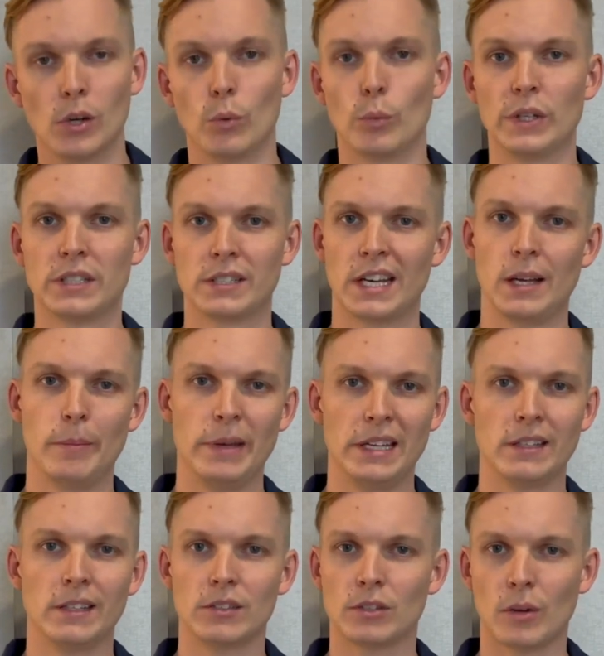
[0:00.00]
which came
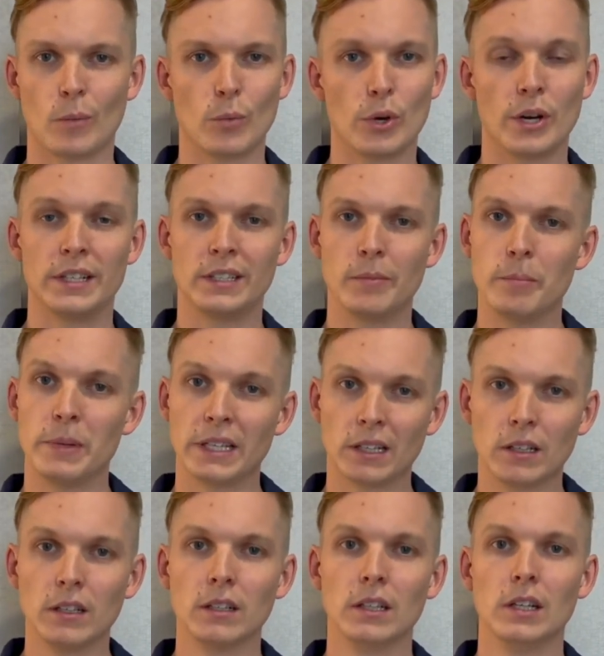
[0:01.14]
in somewhere in the
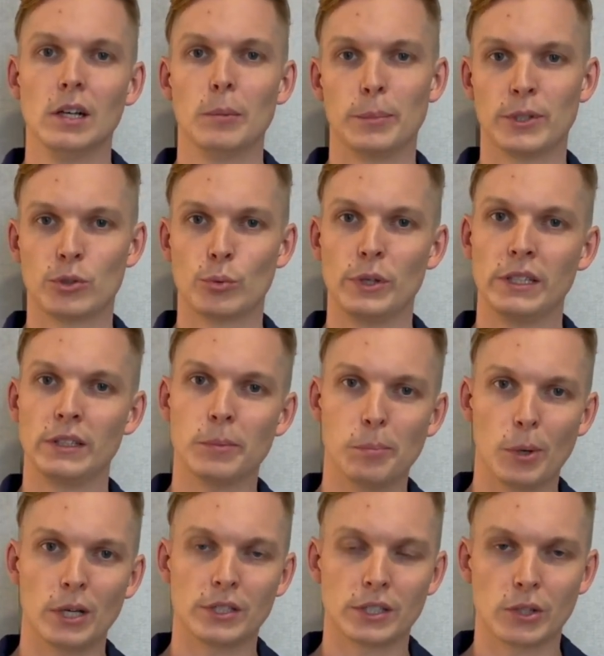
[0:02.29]
middle between the
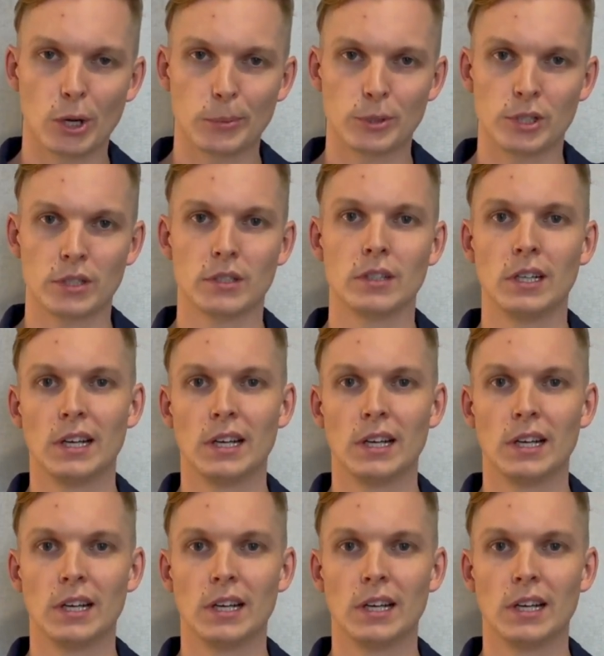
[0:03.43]
budget option